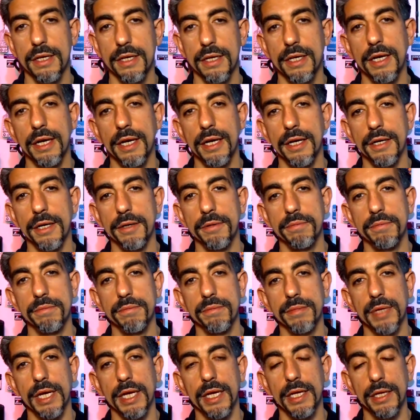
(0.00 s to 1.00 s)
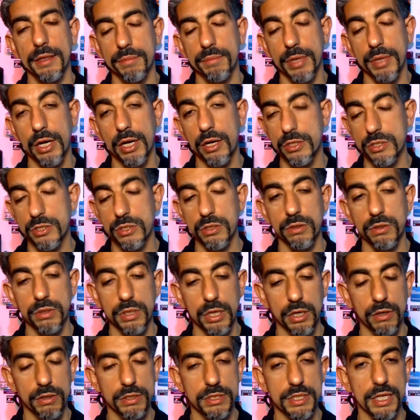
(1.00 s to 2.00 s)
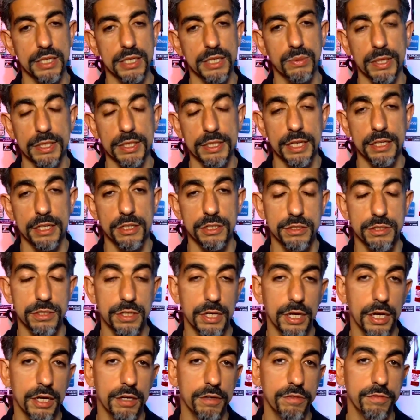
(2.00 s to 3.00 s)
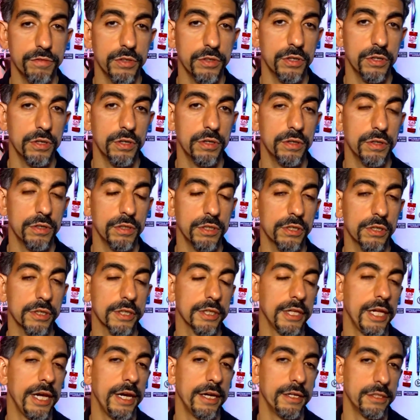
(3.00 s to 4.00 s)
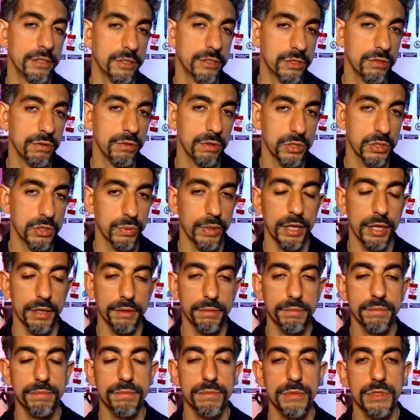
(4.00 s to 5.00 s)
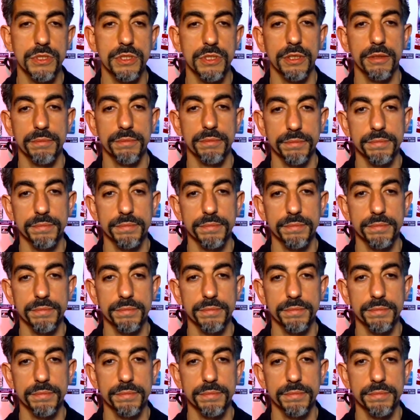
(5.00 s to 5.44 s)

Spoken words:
But also, it's expectations of your clients too as well. So